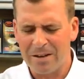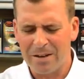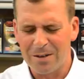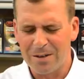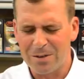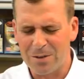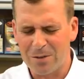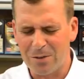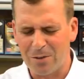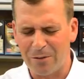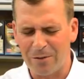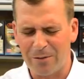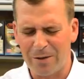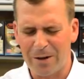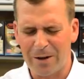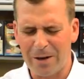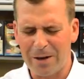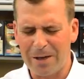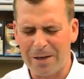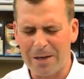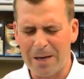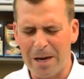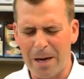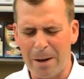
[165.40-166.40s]
sort of
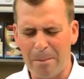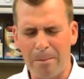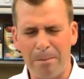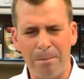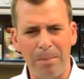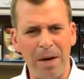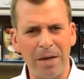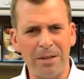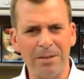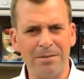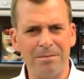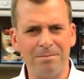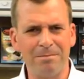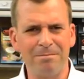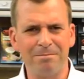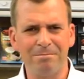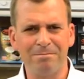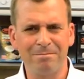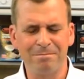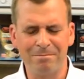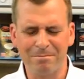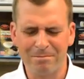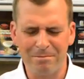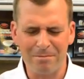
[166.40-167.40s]
like button
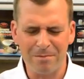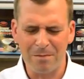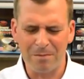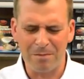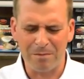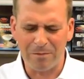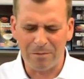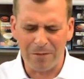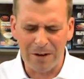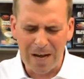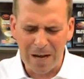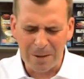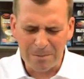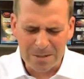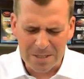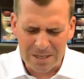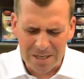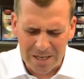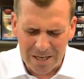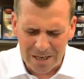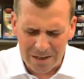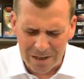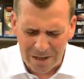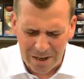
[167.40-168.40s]
flaps
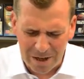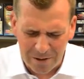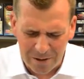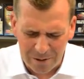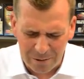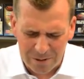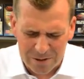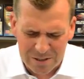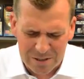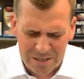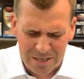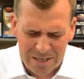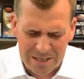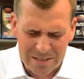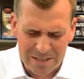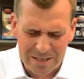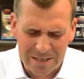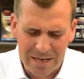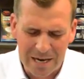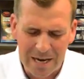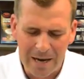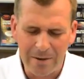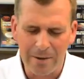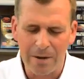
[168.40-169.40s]
in it, you know, little slits
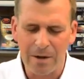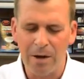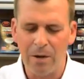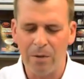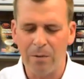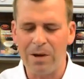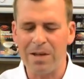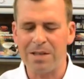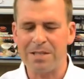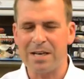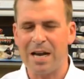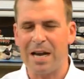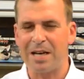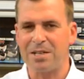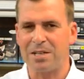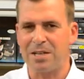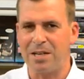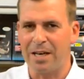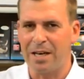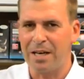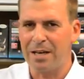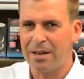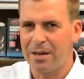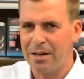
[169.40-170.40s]
in there? Well, that's
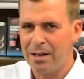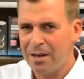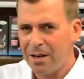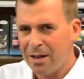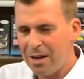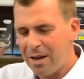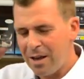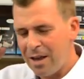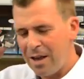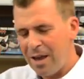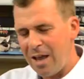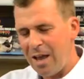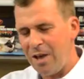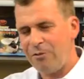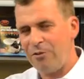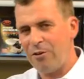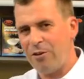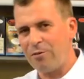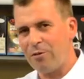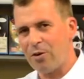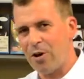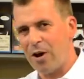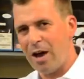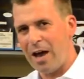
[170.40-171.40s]
actually, if
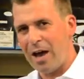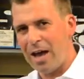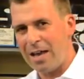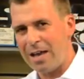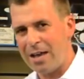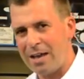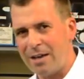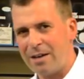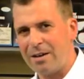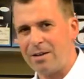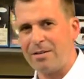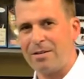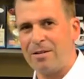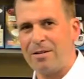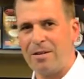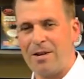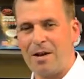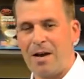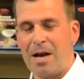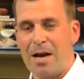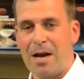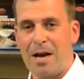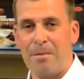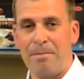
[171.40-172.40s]
you've got a
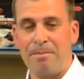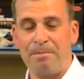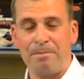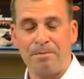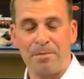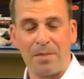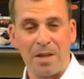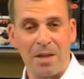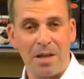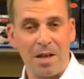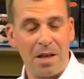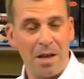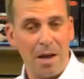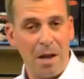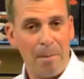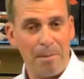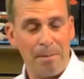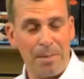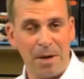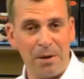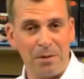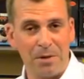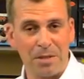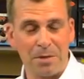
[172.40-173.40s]

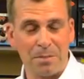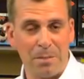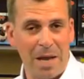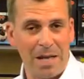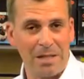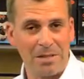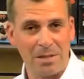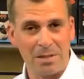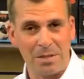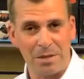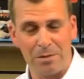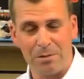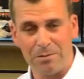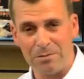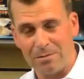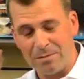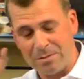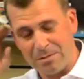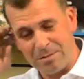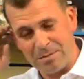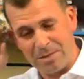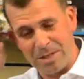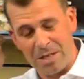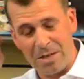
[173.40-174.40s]
builder's pencil
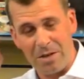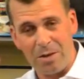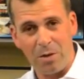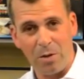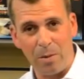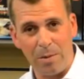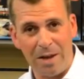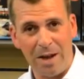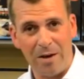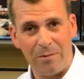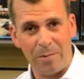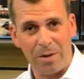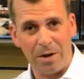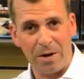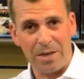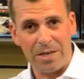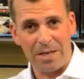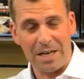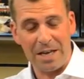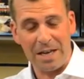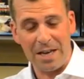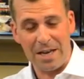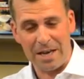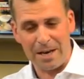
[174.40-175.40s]
that you normally have
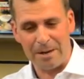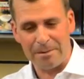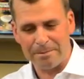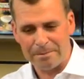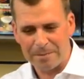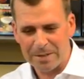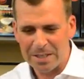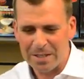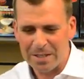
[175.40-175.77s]
behind your ear,